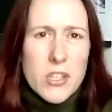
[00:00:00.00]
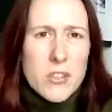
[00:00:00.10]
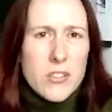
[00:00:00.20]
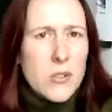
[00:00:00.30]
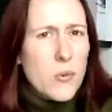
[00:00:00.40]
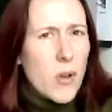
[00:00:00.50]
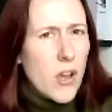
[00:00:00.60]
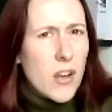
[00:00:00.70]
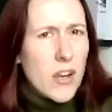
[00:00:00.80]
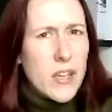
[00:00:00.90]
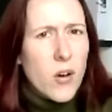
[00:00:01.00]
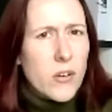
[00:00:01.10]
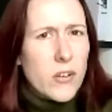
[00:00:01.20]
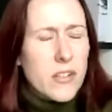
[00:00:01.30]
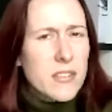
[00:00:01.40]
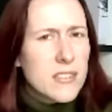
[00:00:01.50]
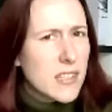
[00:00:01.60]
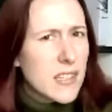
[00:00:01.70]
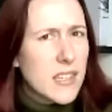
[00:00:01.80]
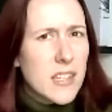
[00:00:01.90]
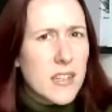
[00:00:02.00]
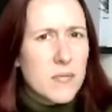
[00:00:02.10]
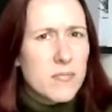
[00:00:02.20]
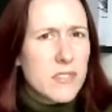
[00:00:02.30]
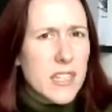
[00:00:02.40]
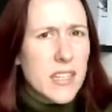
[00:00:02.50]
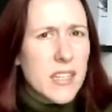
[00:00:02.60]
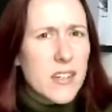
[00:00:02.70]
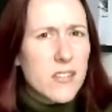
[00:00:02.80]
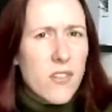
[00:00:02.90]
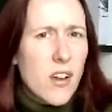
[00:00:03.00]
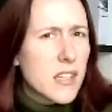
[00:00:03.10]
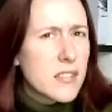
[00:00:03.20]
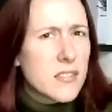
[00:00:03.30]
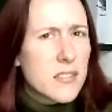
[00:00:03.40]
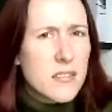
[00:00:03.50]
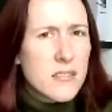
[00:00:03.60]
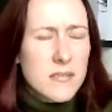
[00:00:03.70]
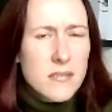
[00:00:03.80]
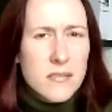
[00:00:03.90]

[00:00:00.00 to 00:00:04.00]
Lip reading: you can do early on, seeking advice?